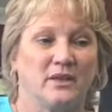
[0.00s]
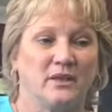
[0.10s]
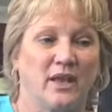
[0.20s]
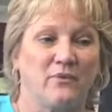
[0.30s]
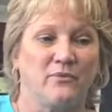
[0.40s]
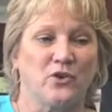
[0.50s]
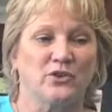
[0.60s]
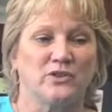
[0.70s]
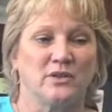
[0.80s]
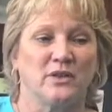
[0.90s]
They
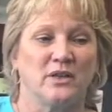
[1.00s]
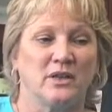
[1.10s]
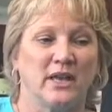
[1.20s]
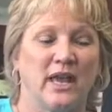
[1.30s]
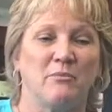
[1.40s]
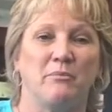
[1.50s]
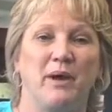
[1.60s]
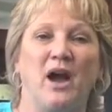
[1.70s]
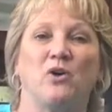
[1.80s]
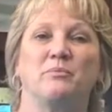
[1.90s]
first came
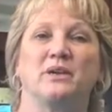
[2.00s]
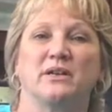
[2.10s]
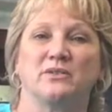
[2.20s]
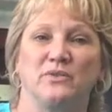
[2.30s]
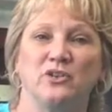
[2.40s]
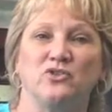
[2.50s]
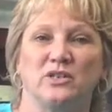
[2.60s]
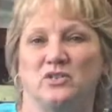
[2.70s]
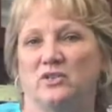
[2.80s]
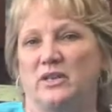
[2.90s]
about because of
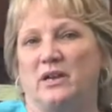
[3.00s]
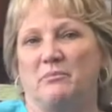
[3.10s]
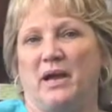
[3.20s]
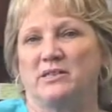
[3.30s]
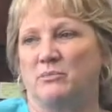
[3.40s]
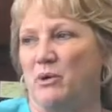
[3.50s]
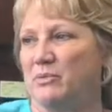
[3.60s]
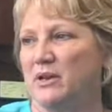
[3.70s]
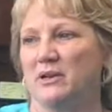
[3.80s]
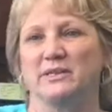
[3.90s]
injuries, just like a basketball
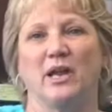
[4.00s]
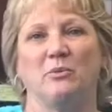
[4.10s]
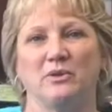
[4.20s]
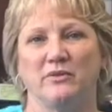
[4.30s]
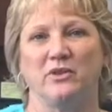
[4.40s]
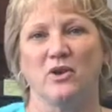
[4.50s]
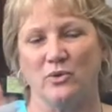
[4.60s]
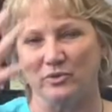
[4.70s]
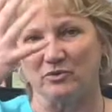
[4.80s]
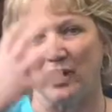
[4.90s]
player gets elbowed in the
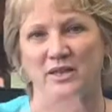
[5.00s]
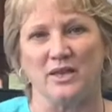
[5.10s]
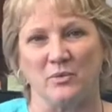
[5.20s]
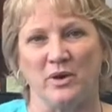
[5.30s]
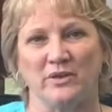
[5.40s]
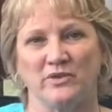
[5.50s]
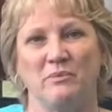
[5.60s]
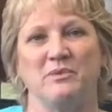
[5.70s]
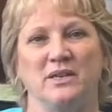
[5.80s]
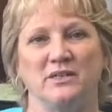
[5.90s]
nose, right? They wear
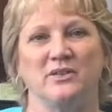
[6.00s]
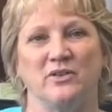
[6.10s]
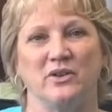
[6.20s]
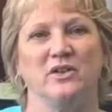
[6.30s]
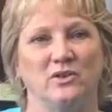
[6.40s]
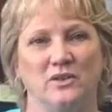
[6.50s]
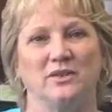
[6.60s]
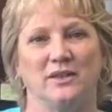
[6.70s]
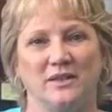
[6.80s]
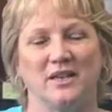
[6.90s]
something until they're
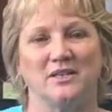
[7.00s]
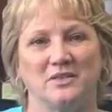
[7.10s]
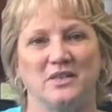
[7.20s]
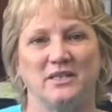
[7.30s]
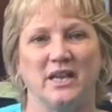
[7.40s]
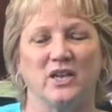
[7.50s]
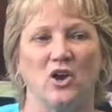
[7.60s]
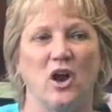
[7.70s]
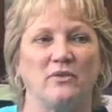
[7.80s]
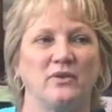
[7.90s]
healed, and then they take
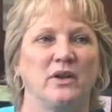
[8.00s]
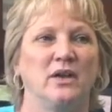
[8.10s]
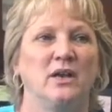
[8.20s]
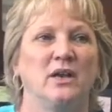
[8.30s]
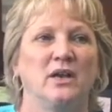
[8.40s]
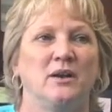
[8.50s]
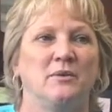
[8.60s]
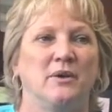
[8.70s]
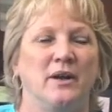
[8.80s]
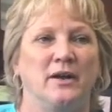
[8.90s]
it off.
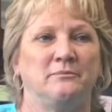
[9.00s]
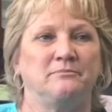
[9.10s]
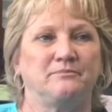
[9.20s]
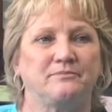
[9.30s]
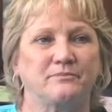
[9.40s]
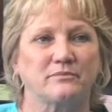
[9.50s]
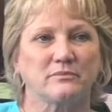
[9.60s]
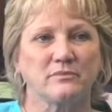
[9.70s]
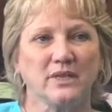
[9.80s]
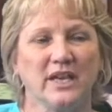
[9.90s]

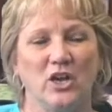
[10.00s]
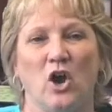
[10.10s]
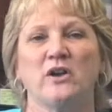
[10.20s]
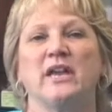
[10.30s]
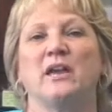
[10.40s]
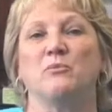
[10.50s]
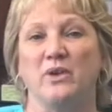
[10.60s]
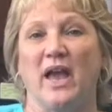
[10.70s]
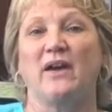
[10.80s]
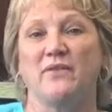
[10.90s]
In our game,
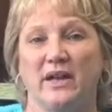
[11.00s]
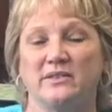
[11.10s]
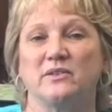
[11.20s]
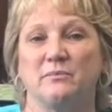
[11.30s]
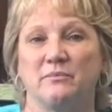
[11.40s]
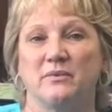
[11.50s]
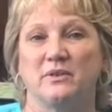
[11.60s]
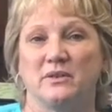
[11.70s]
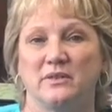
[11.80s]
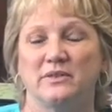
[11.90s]
we have had some
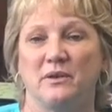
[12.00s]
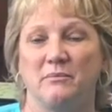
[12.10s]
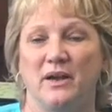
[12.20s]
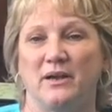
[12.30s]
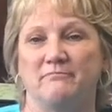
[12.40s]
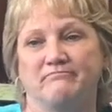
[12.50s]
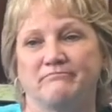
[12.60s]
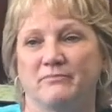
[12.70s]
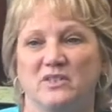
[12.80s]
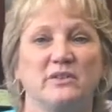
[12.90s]

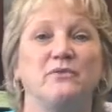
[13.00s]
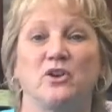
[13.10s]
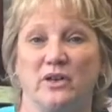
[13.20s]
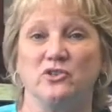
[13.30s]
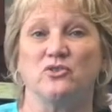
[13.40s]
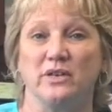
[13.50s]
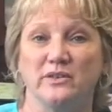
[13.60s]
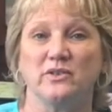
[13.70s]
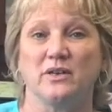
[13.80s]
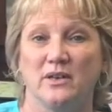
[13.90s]
severe
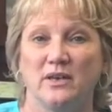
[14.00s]
injuries.